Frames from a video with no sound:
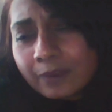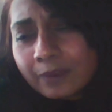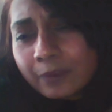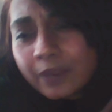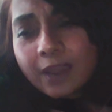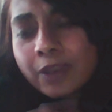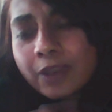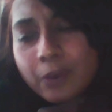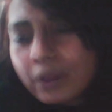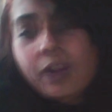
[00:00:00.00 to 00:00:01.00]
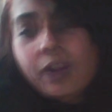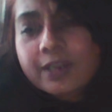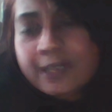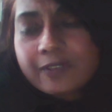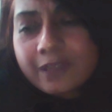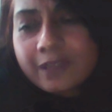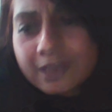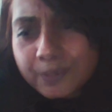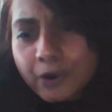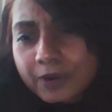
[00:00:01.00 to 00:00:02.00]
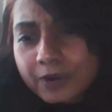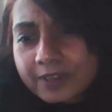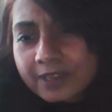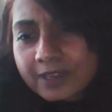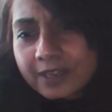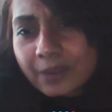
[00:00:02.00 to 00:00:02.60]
we are no longer living in a democracy.